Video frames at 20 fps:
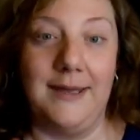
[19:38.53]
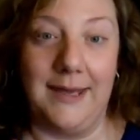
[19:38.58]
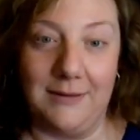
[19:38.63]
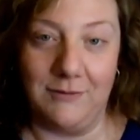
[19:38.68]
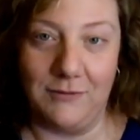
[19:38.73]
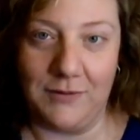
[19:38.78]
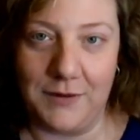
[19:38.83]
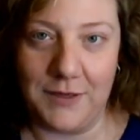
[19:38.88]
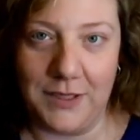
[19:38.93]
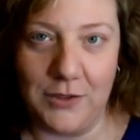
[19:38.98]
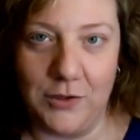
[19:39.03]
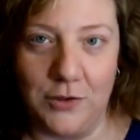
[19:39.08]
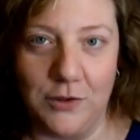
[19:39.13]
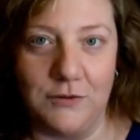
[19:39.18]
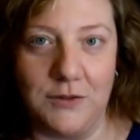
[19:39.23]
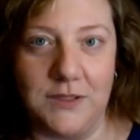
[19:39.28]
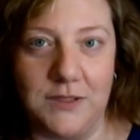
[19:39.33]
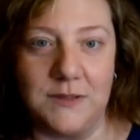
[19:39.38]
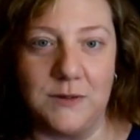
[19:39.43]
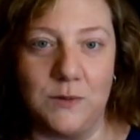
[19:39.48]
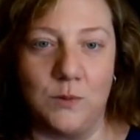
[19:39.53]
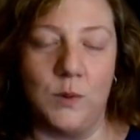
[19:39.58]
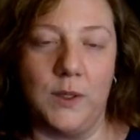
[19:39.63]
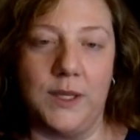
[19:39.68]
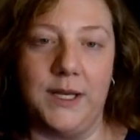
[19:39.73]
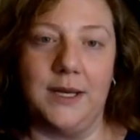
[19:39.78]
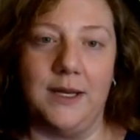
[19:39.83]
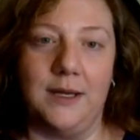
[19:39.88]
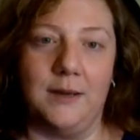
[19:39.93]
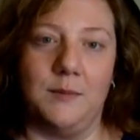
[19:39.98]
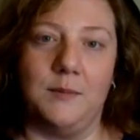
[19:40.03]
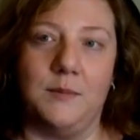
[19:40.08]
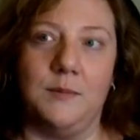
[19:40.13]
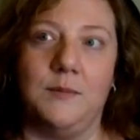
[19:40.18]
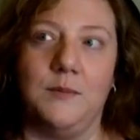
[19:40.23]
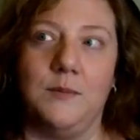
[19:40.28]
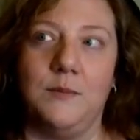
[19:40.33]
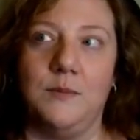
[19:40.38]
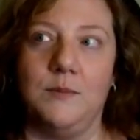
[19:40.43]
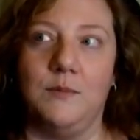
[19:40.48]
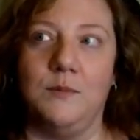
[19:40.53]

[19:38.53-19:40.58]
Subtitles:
get very nervous when I'm